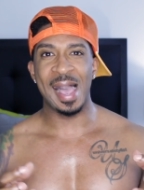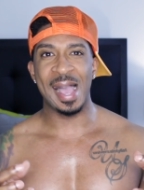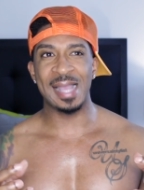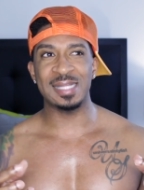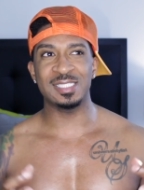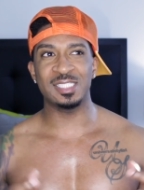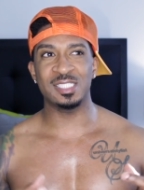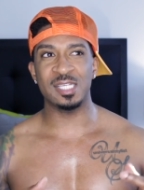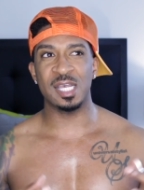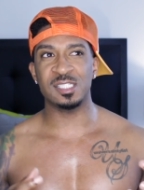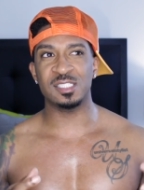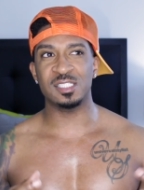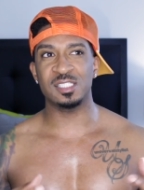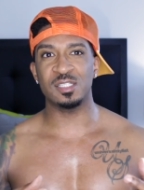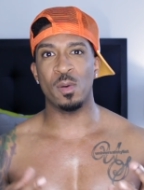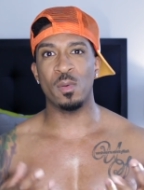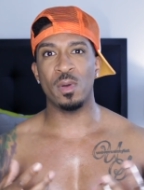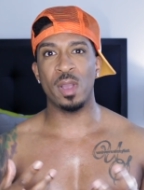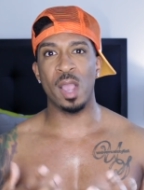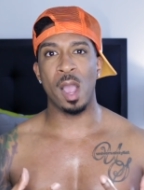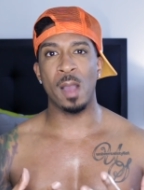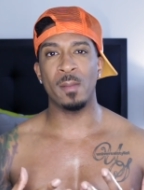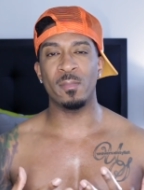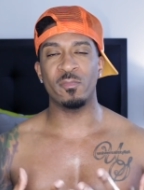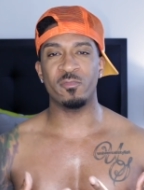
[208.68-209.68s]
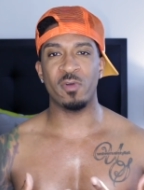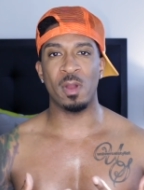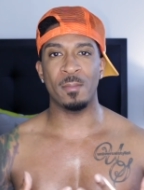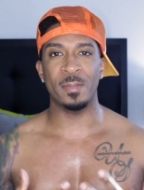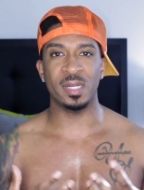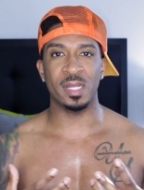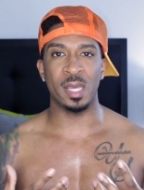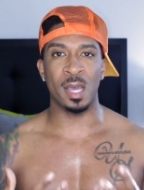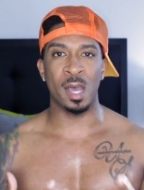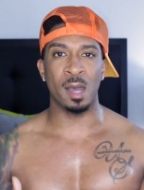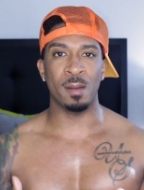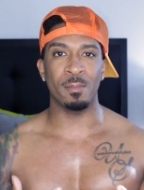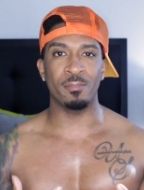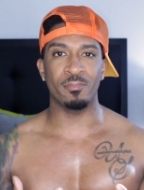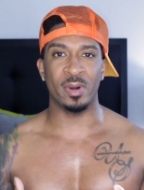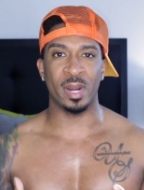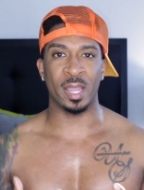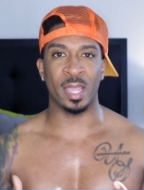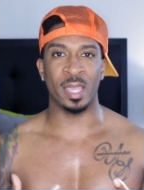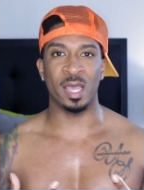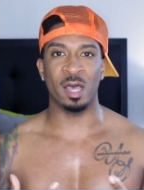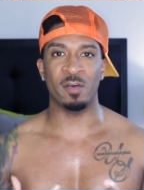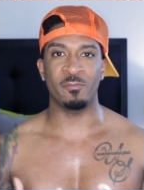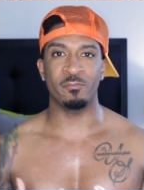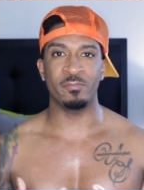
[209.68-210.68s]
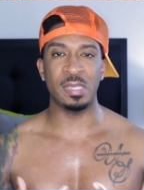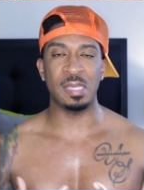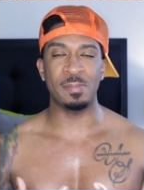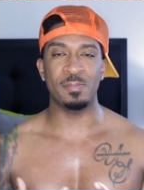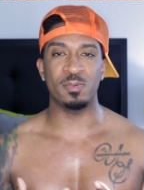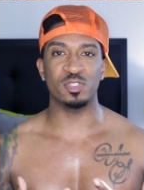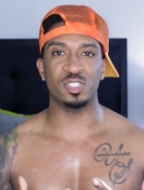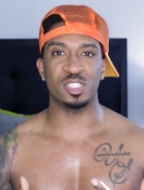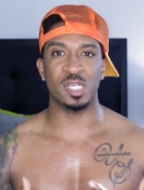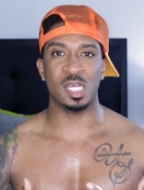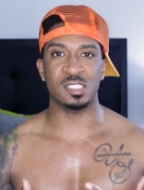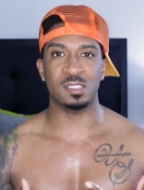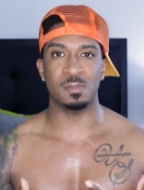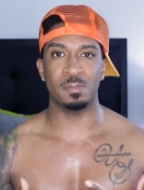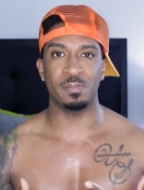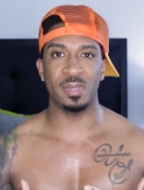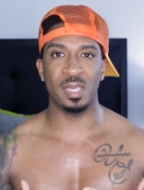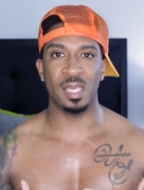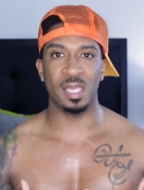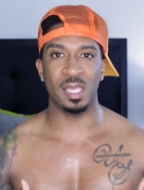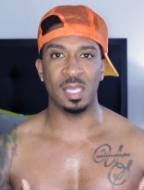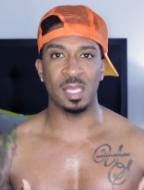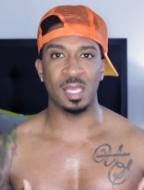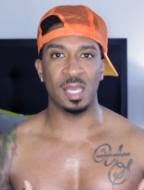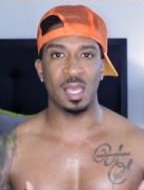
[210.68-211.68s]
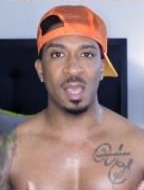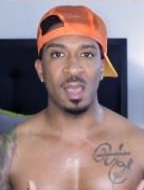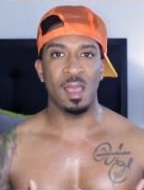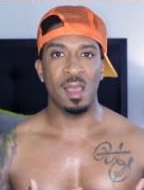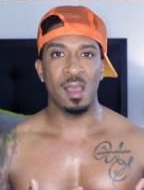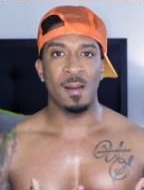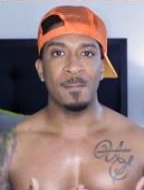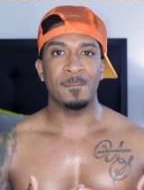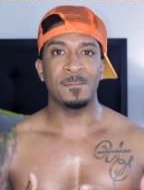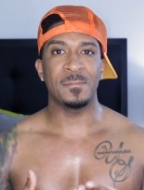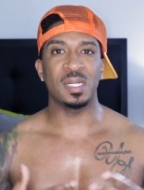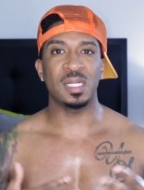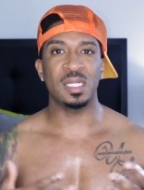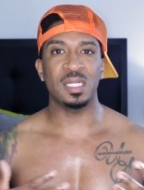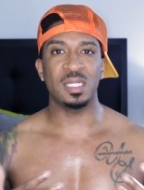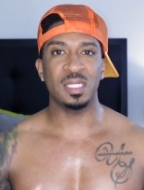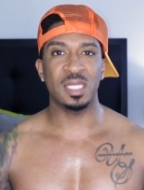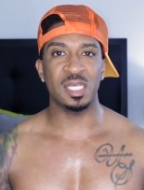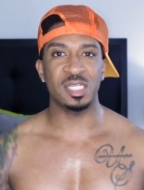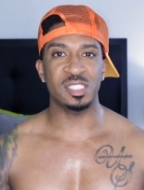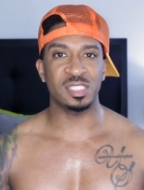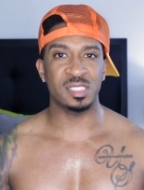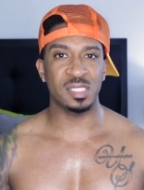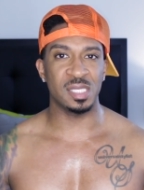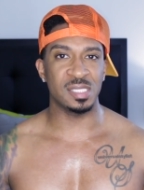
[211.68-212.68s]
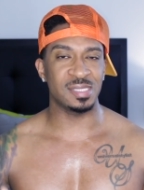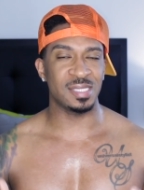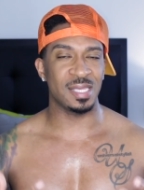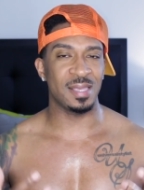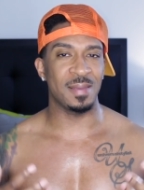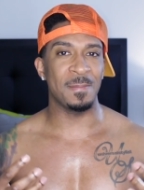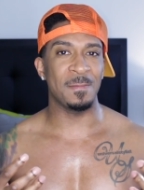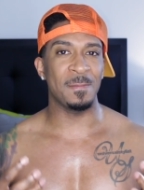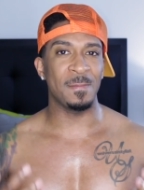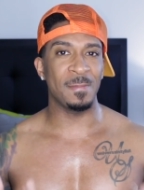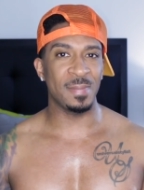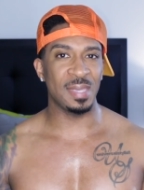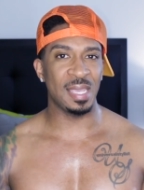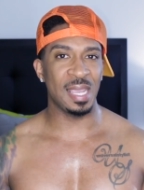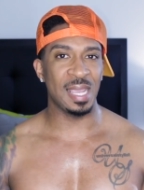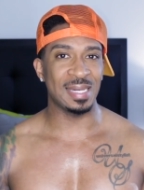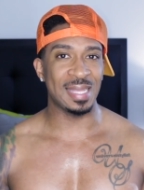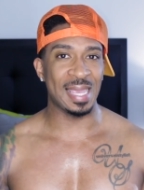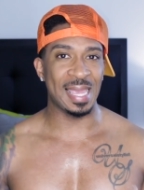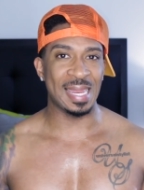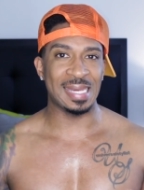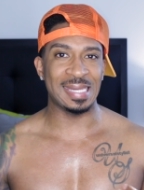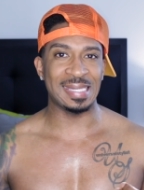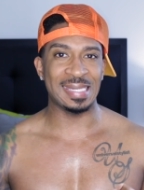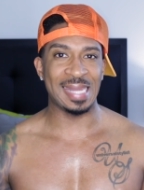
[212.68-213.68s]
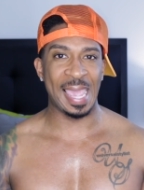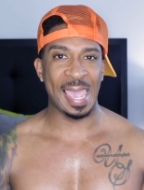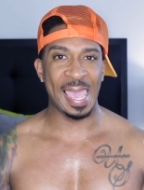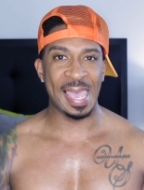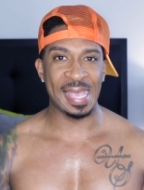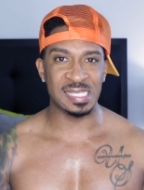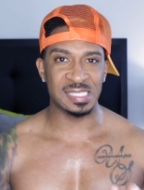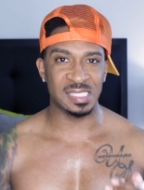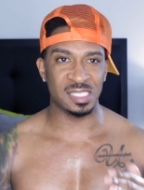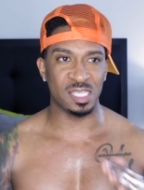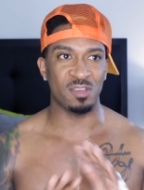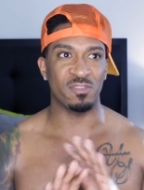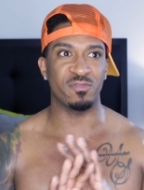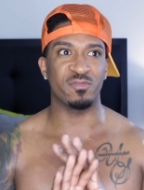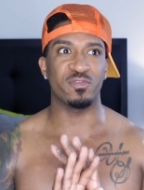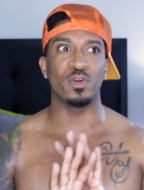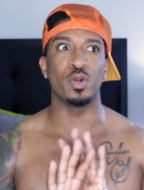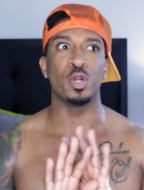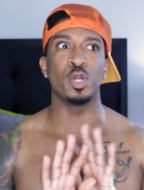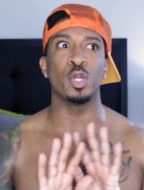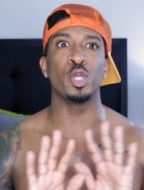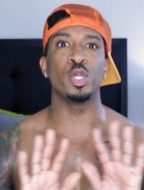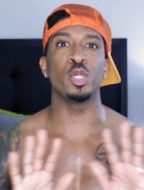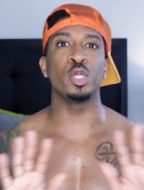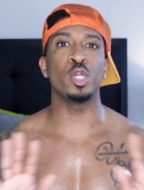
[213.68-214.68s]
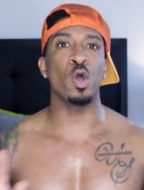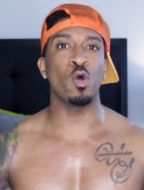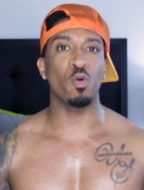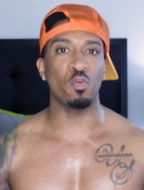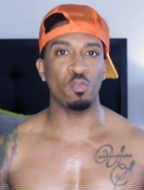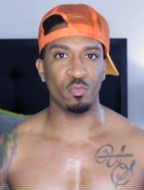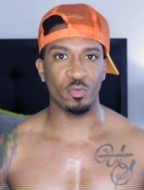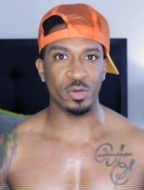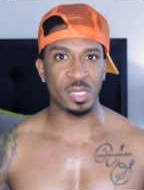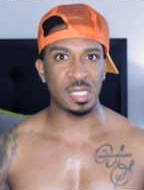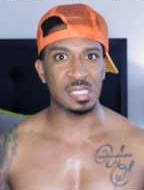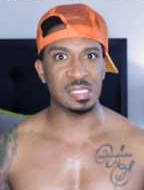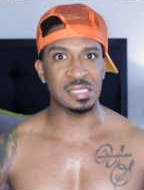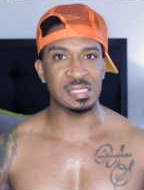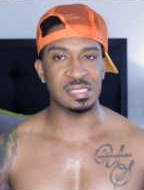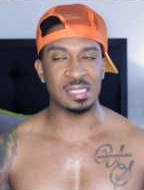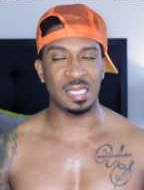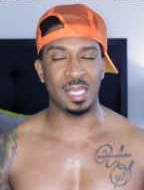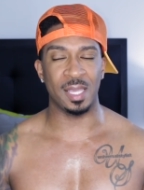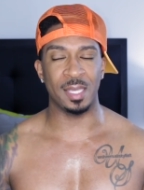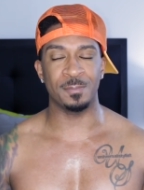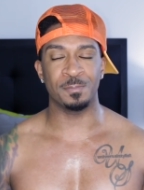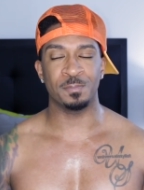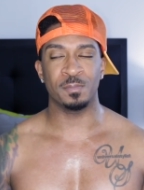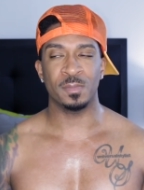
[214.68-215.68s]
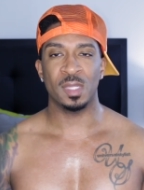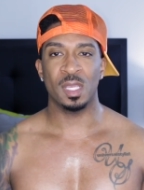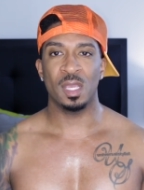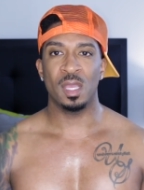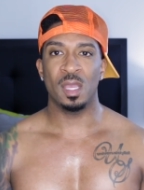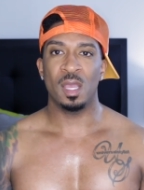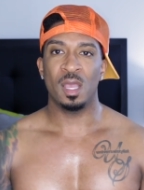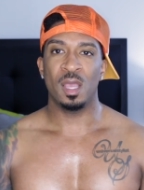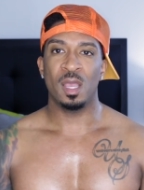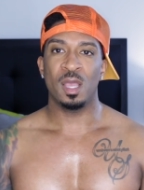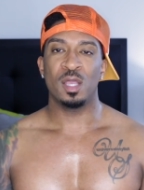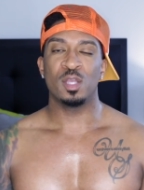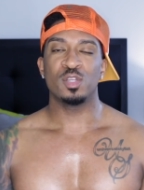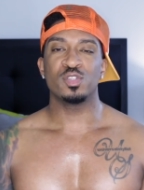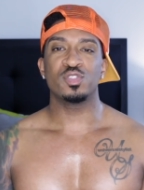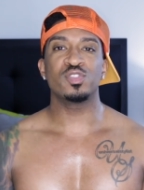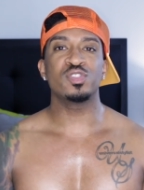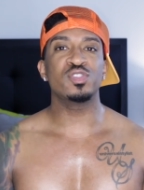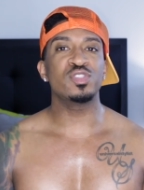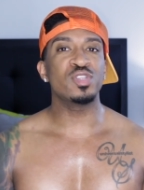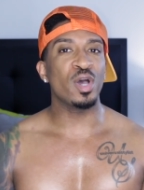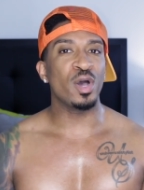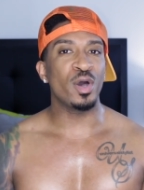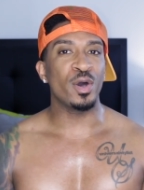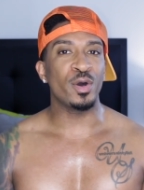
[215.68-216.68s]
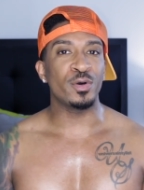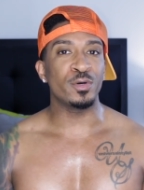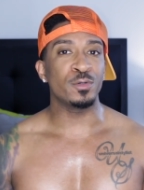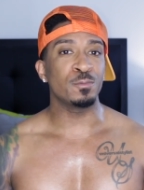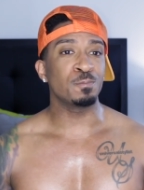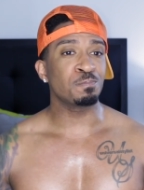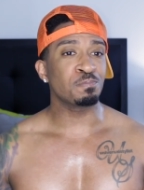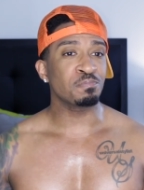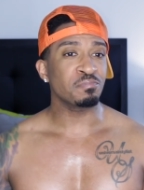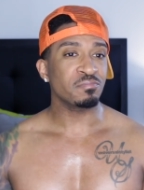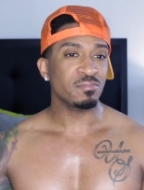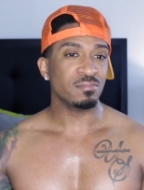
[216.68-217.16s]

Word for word: I just don't come from an upbringing of people just being malicious and mean and nasty for no reason. So